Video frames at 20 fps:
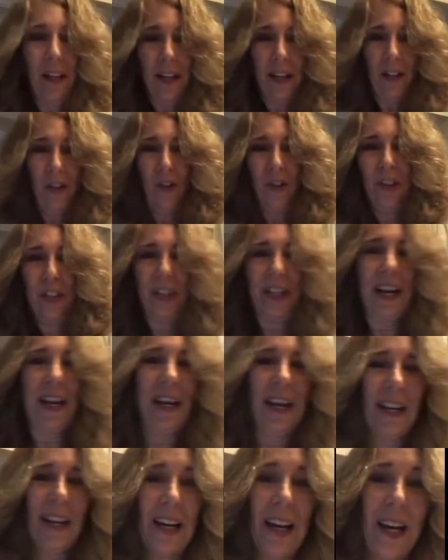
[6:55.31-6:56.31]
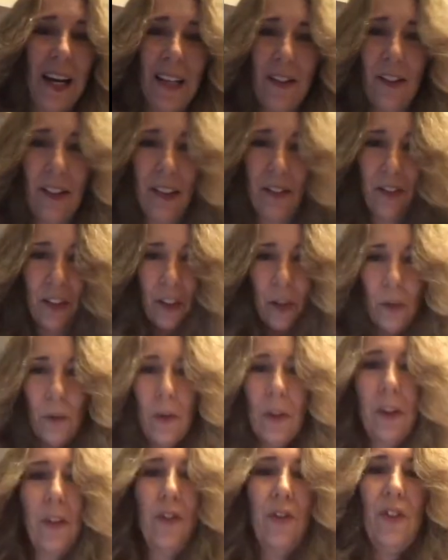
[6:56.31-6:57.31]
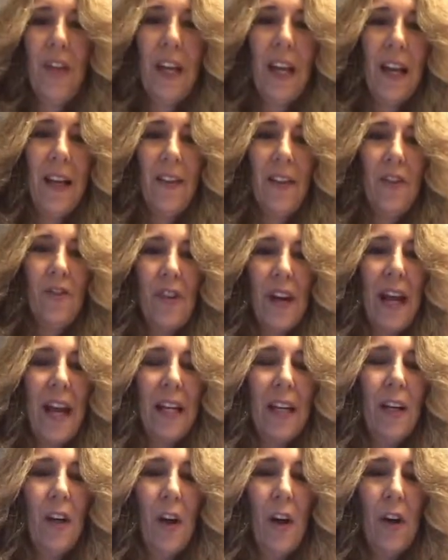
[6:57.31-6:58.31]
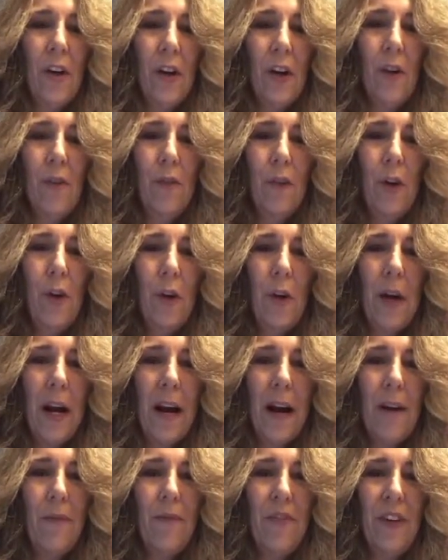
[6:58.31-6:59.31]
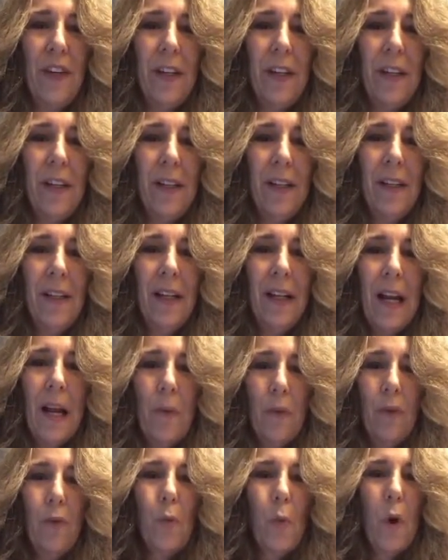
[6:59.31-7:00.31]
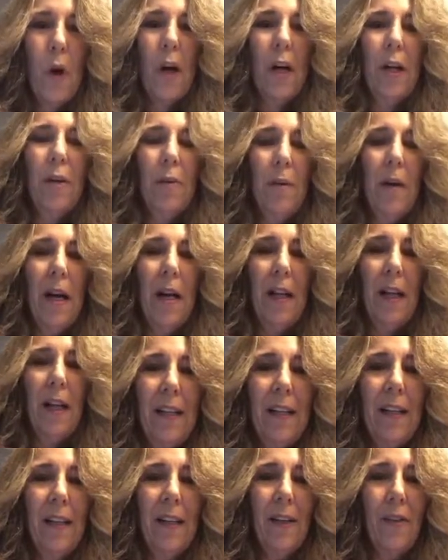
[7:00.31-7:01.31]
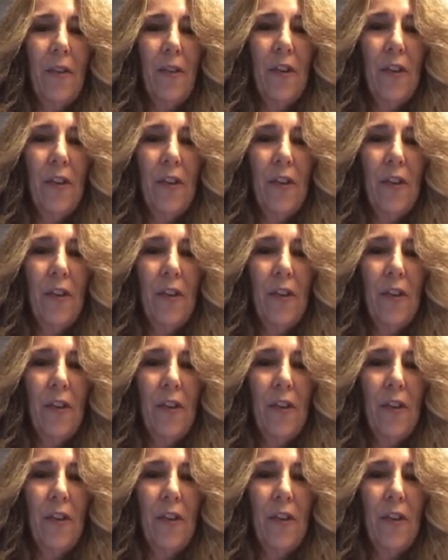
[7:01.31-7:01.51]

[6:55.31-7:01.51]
she had, I hate to even do this, she had the jacket on over her outfit and was walking around this.